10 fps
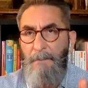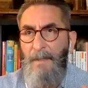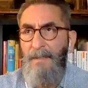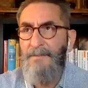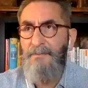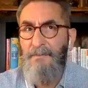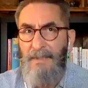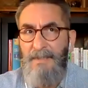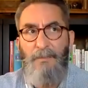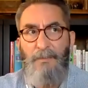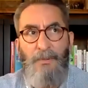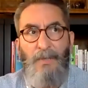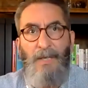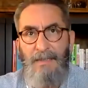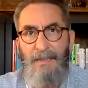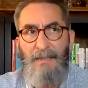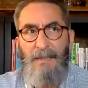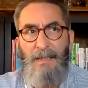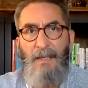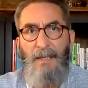And it's really surprising
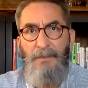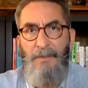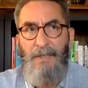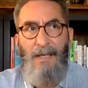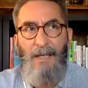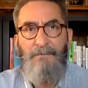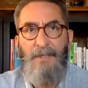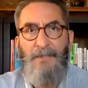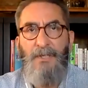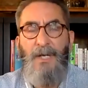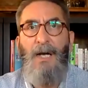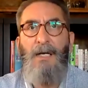how you can have such